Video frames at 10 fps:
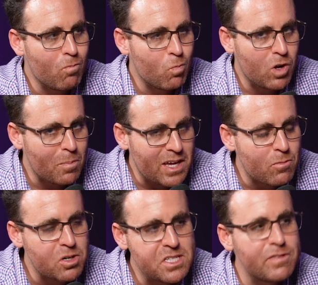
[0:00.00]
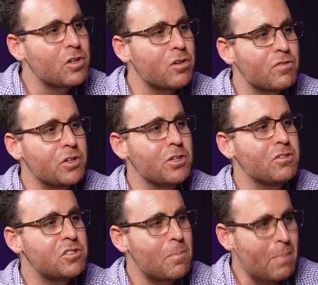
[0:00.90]
it'll make it more difficult for you
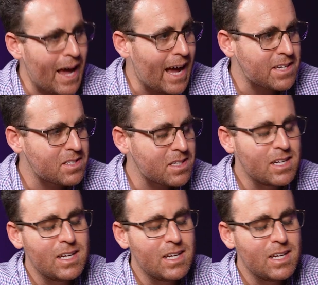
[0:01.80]
to pass.